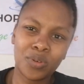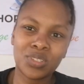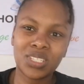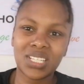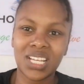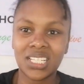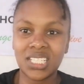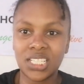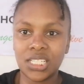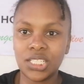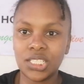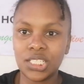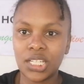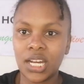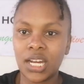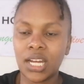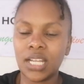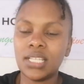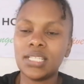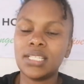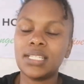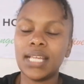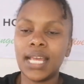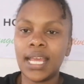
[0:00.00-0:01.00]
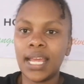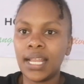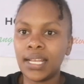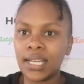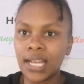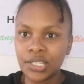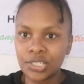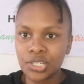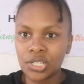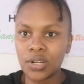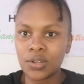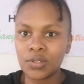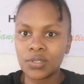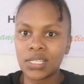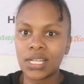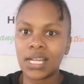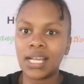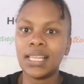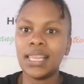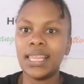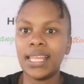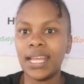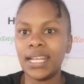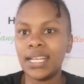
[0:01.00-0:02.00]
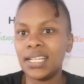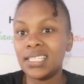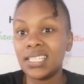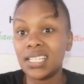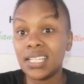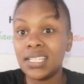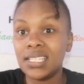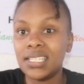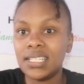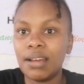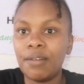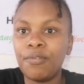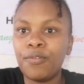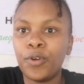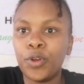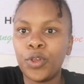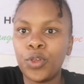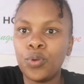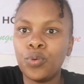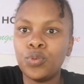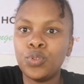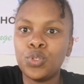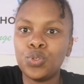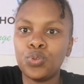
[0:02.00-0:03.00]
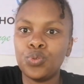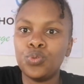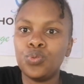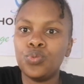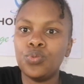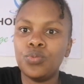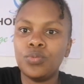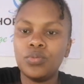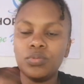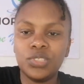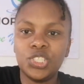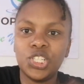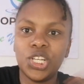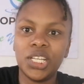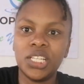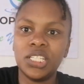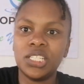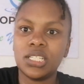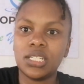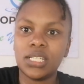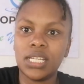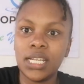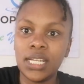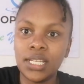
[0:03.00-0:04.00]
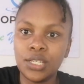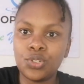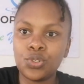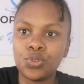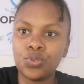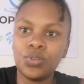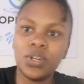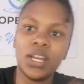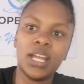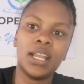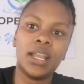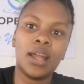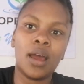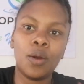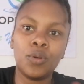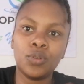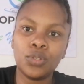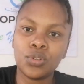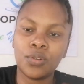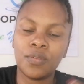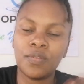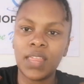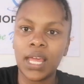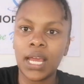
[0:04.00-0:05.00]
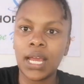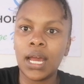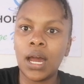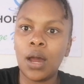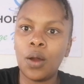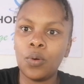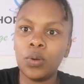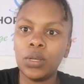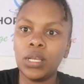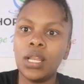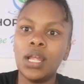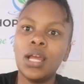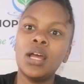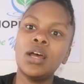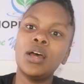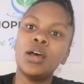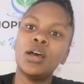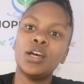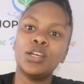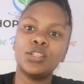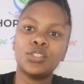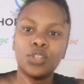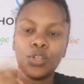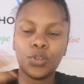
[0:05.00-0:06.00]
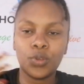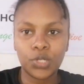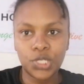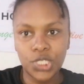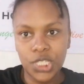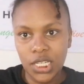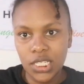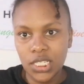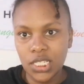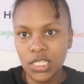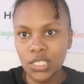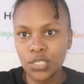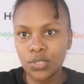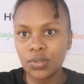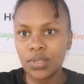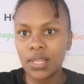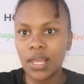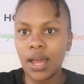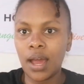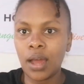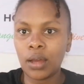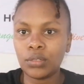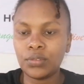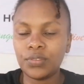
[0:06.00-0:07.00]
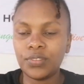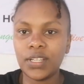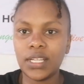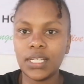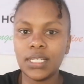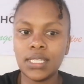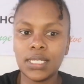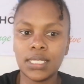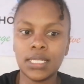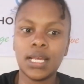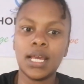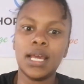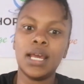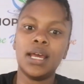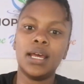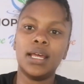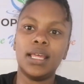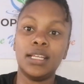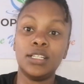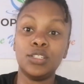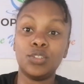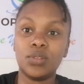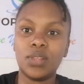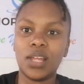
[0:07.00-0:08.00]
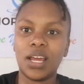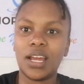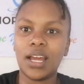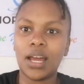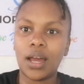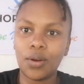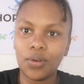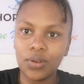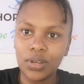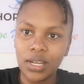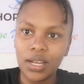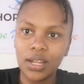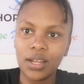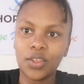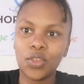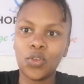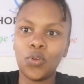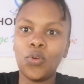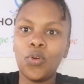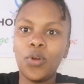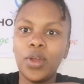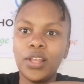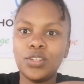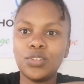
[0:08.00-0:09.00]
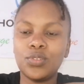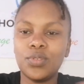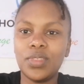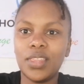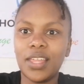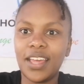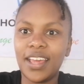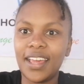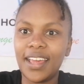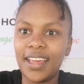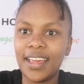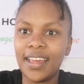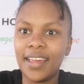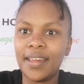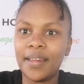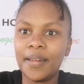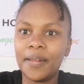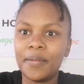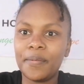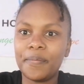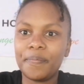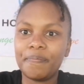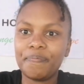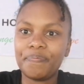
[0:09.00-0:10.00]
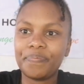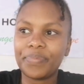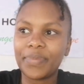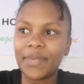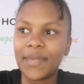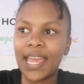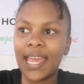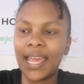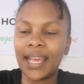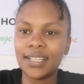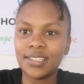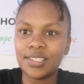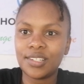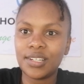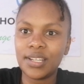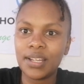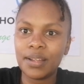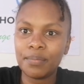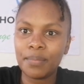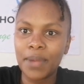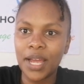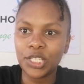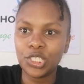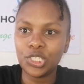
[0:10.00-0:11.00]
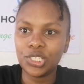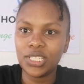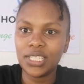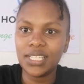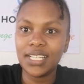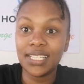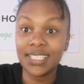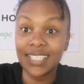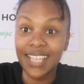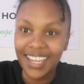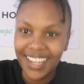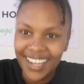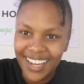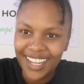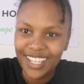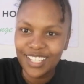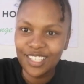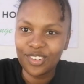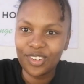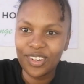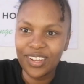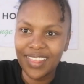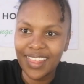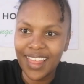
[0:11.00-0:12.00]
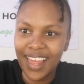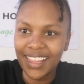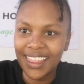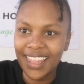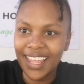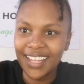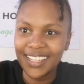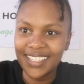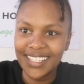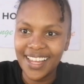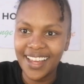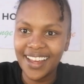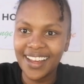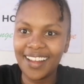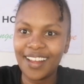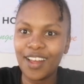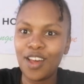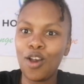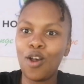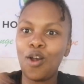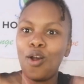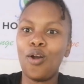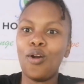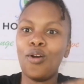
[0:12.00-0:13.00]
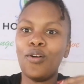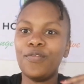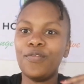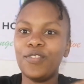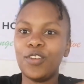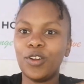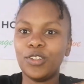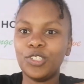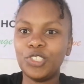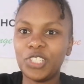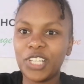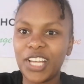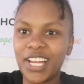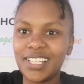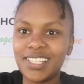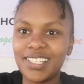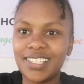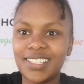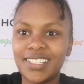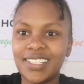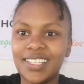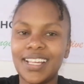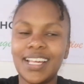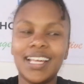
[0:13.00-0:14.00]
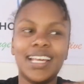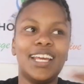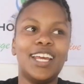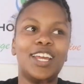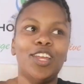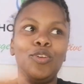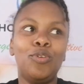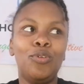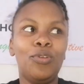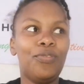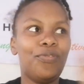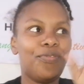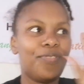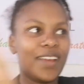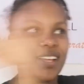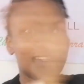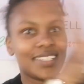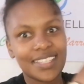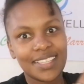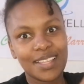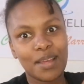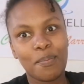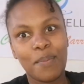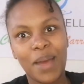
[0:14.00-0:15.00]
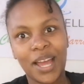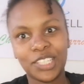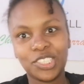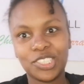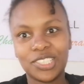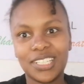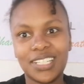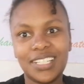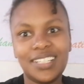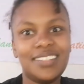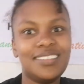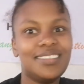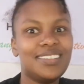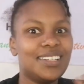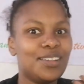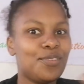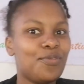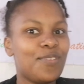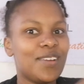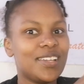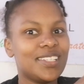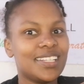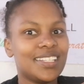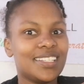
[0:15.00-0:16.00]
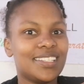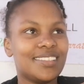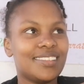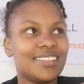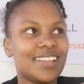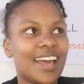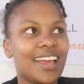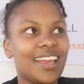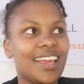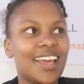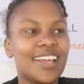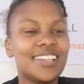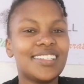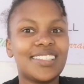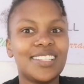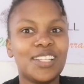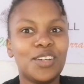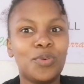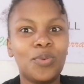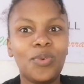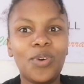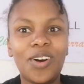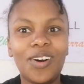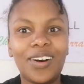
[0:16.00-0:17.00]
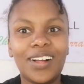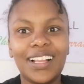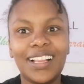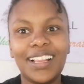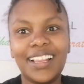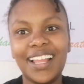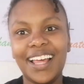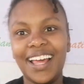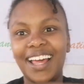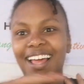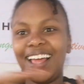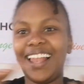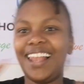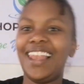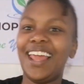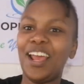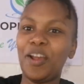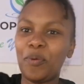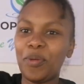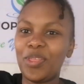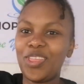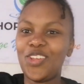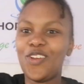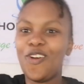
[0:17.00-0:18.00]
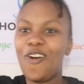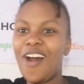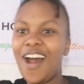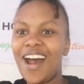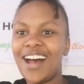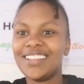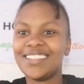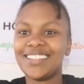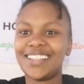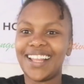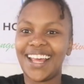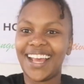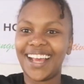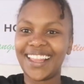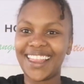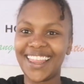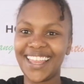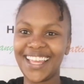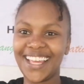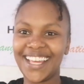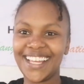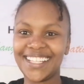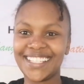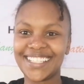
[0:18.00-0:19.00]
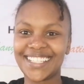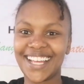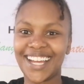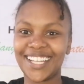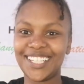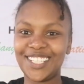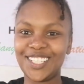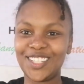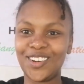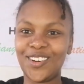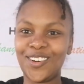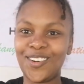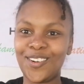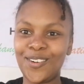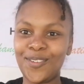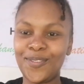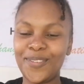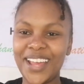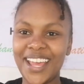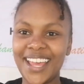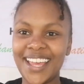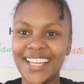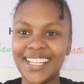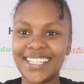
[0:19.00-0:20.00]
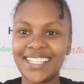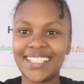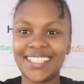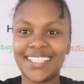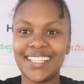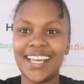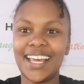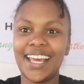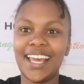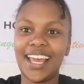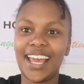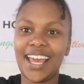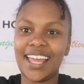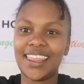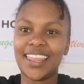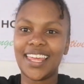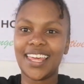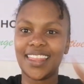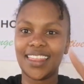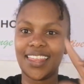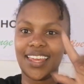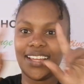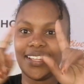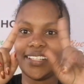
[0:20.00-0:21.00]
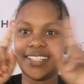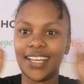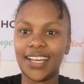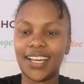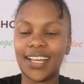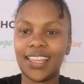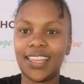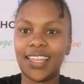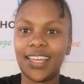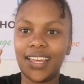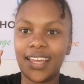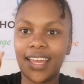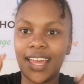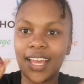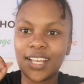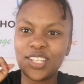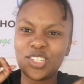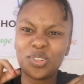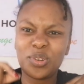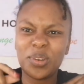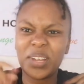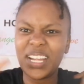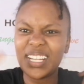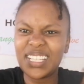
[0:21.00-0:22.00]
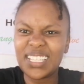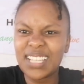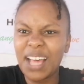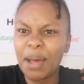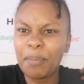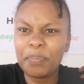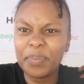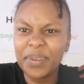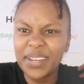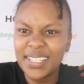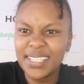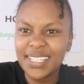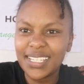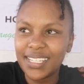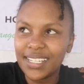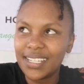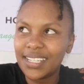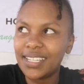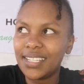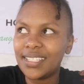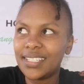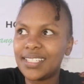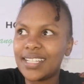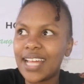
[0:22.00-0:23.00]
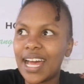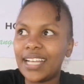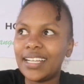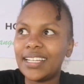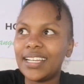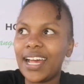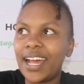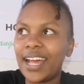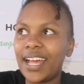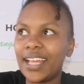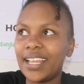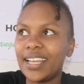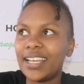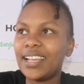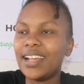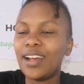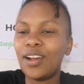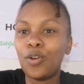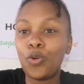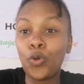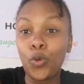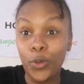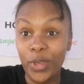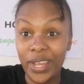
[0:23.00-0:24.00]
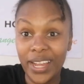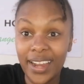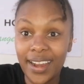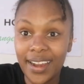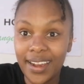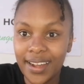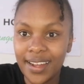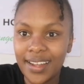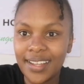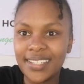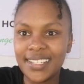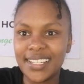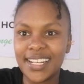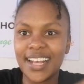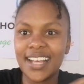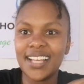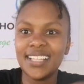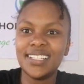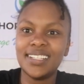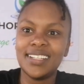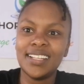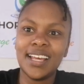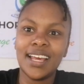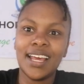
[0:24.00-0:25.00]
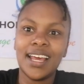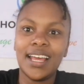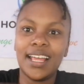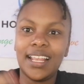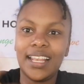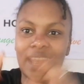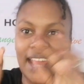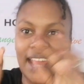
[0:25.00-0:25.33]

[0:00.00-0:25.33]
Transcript: blouse, a t-shirt and a trouser, then it's easier for you to change into and out of the gown. So you change into the outfit, into the gown, you go into the X-ray machine. It's an X-ray that they take of your chest. You'll face the machine. It faces against the wall, like with your hands like this at your waist, and then they take the X-ray. It's a pretty standard quick test.